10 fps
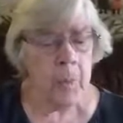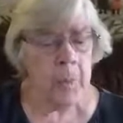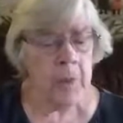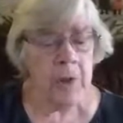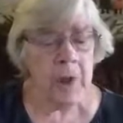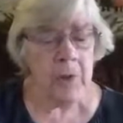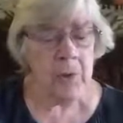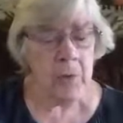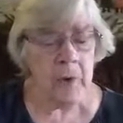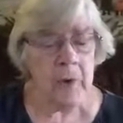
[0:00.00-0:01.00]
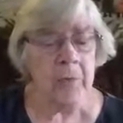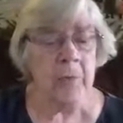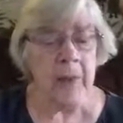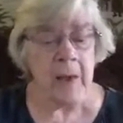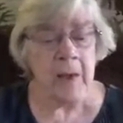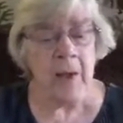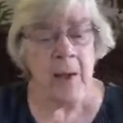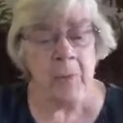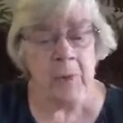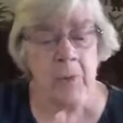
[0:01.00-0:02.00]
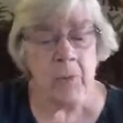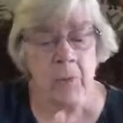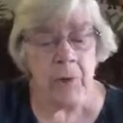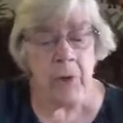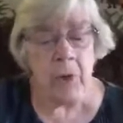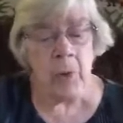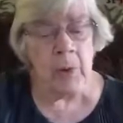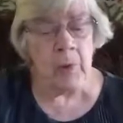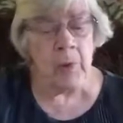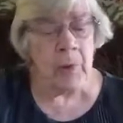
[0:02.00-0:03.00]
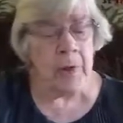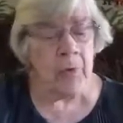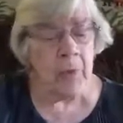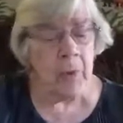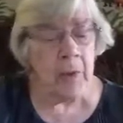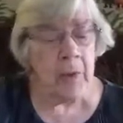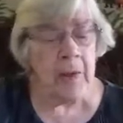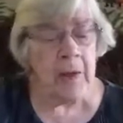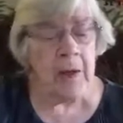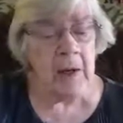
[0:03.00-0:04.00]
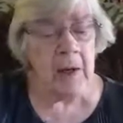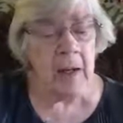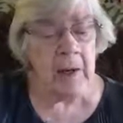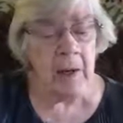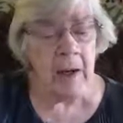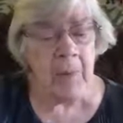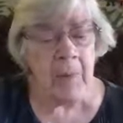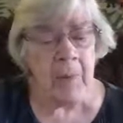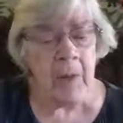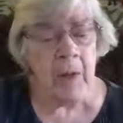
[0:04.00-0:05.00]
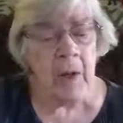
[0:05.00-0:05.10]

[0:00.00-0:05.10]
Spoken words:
Janus waited for that time, but didn't really know he was waiting for it and that it hadn't happened